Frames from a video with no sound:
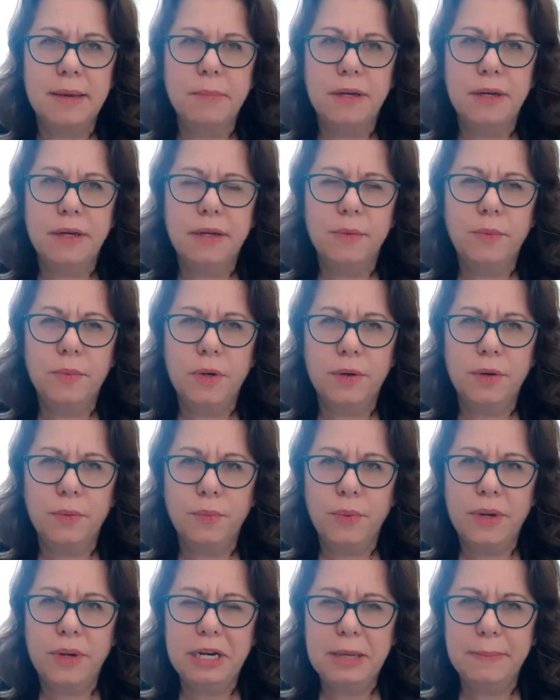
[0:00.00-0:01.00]
And when
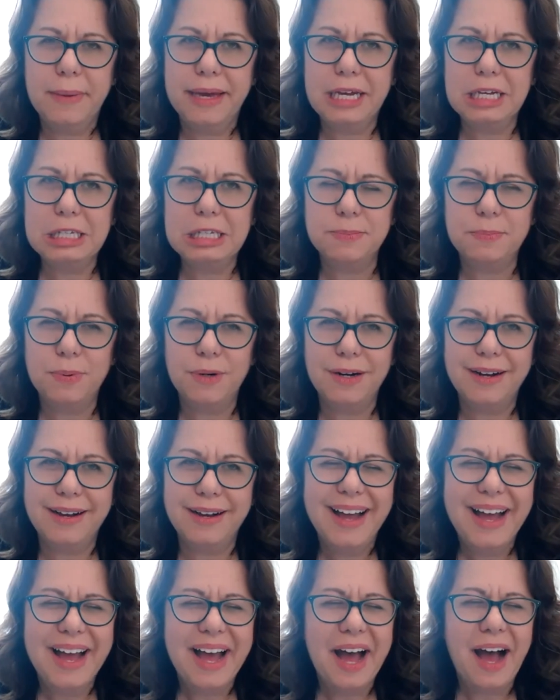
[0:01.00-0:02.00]
reading Megan's book,
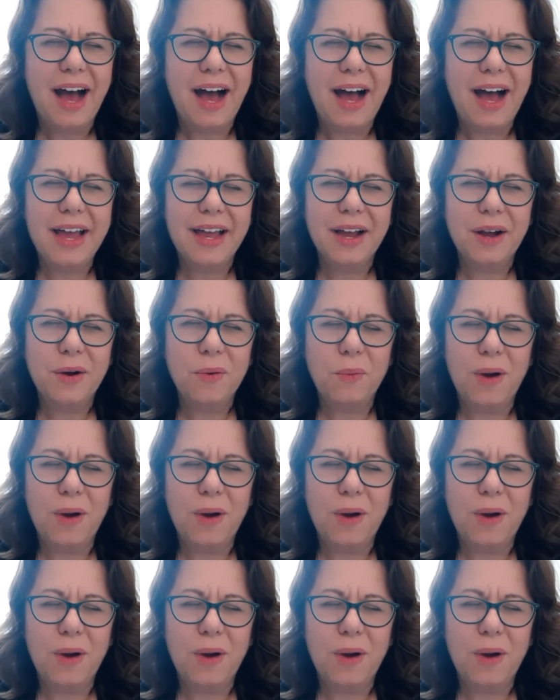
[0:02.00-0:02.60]
I